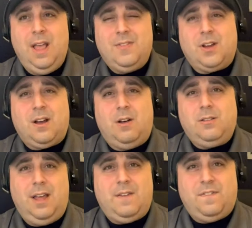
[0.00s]
the
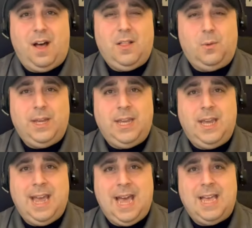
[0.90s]
cult-like following
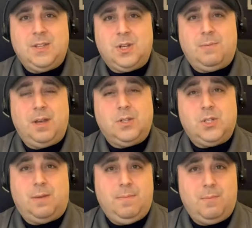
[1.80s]
he has among
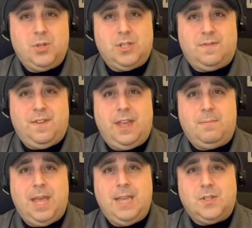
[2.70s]
some members of the fan
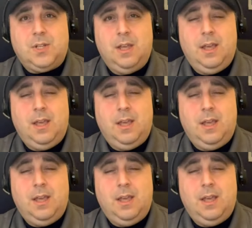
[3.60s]
base.